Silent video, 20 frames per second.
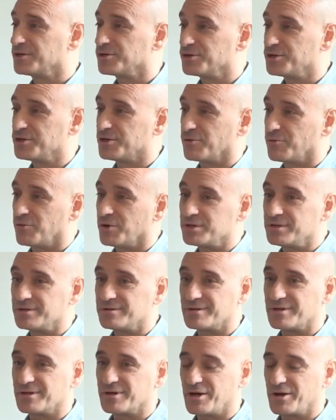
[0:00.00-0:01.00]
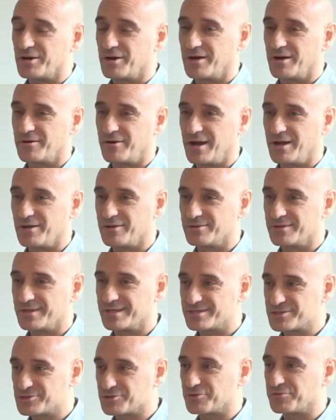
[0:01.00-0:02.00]
one around
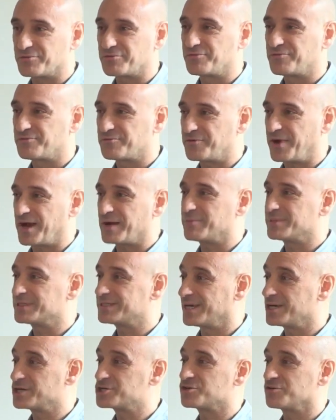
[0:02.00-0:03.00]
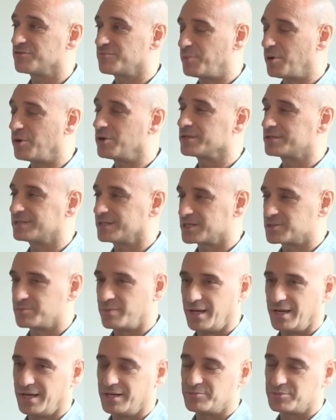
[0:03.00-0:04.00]
this sort of fragmentation of politics
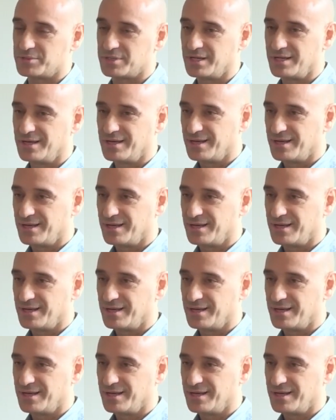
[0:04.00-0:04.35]
perhaps,